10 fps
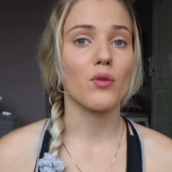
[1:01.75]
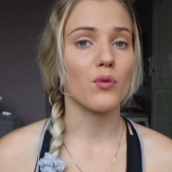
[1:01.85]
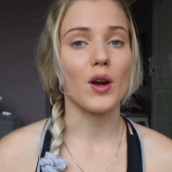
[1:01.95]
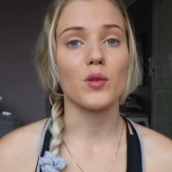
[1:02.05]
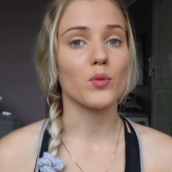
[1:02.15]

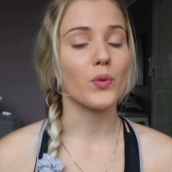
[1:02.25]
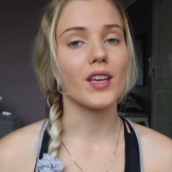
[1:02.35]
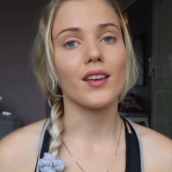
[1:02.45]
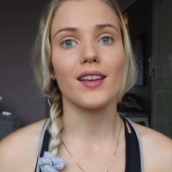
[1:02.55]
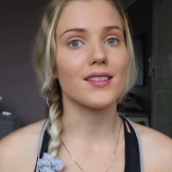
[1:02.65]
throughout the
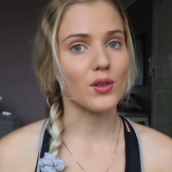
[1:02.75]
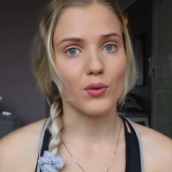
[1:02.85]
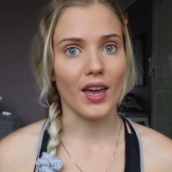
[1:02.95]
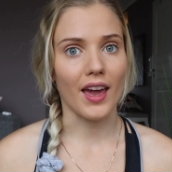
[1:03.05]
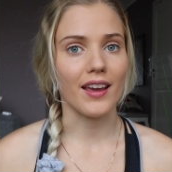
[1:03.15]
week it's
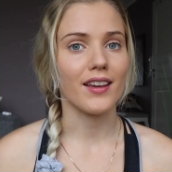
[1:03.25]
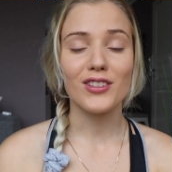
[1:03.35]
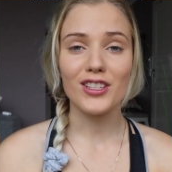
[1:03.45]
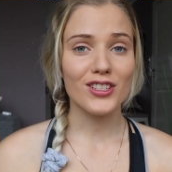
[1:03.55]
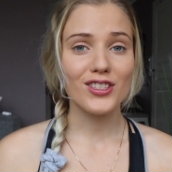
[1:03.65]
okay you
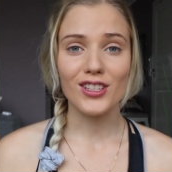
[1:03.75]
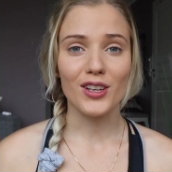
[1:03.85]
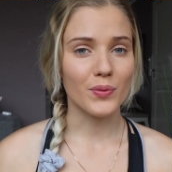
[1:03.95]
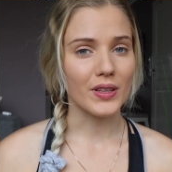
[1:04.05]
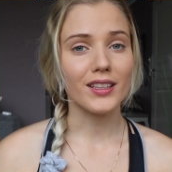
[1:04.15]
can just start with